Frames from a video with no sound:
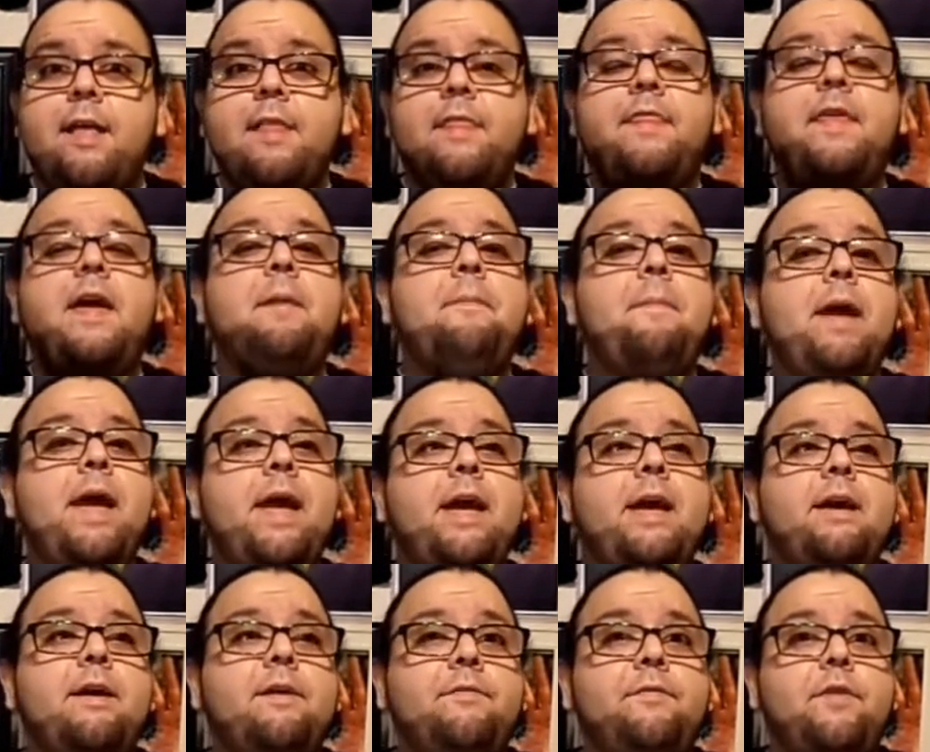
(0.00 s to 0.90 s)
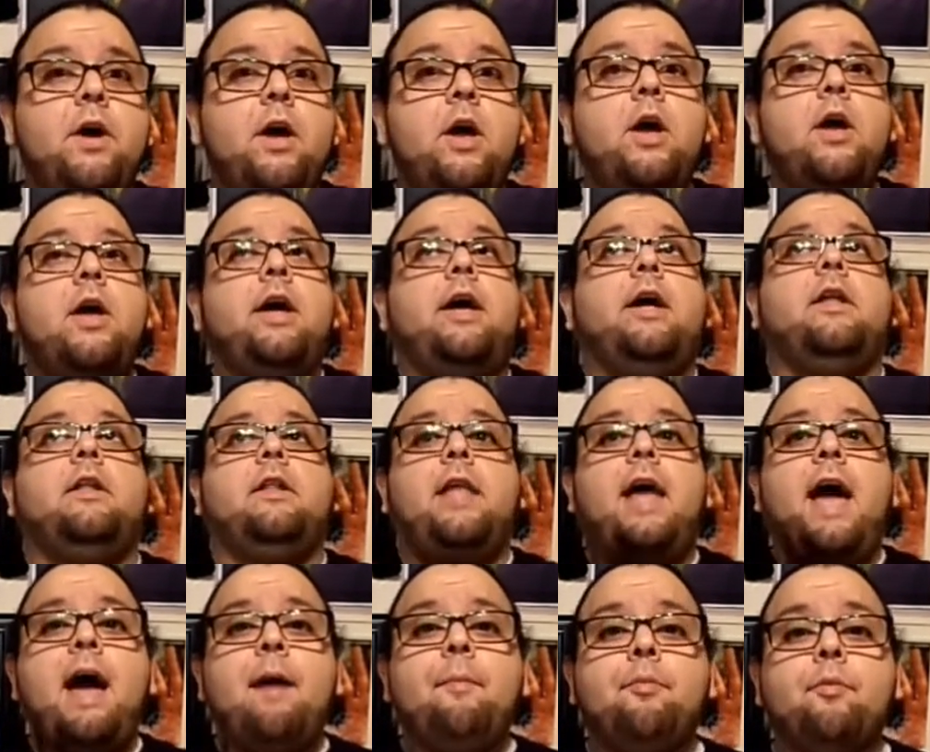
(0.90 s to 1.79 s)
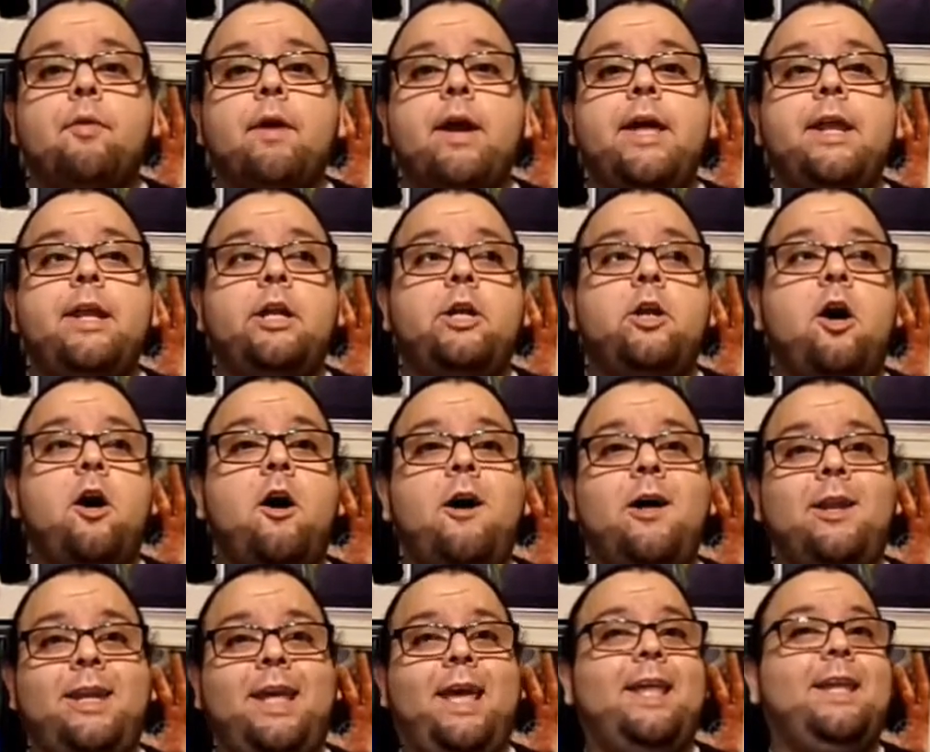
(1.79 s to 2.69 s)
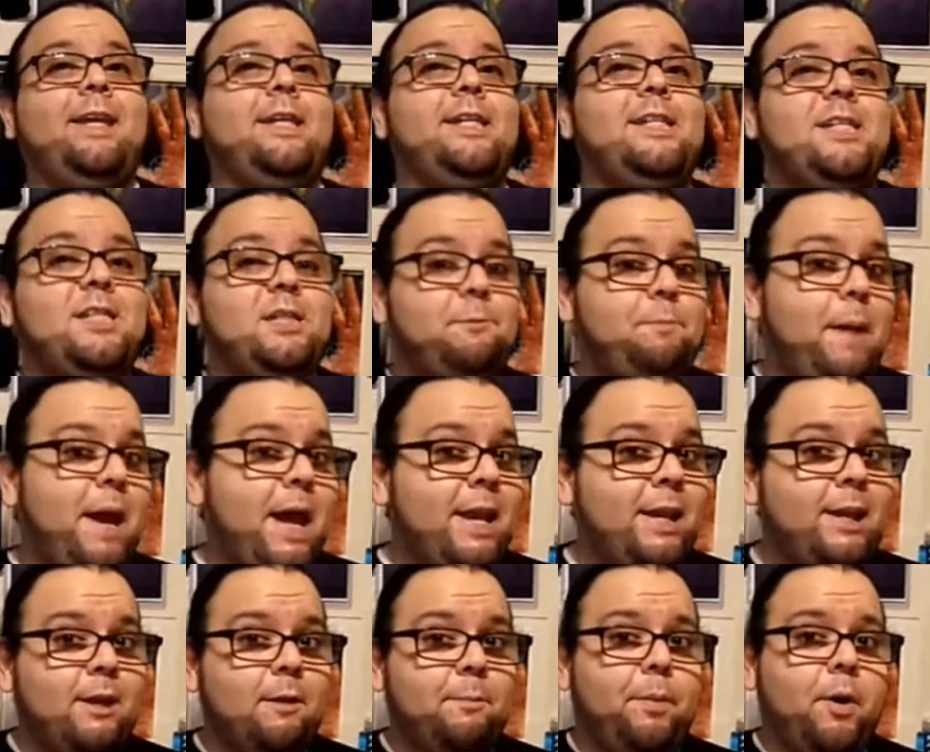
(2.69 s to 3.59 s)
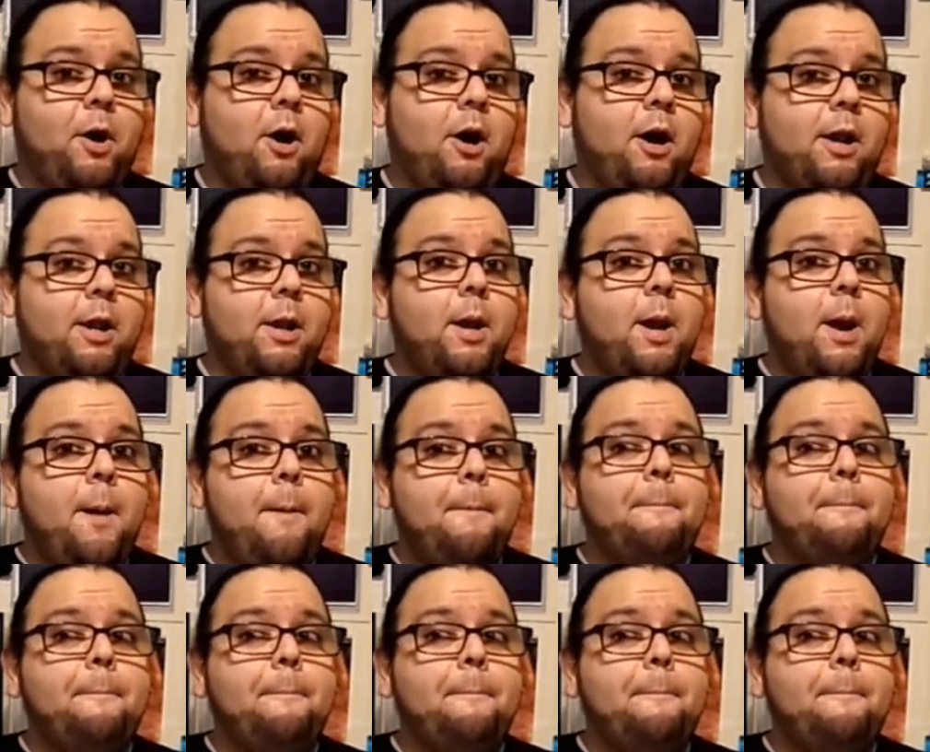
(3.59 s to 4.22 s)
They may have elaborated on and expanded upon,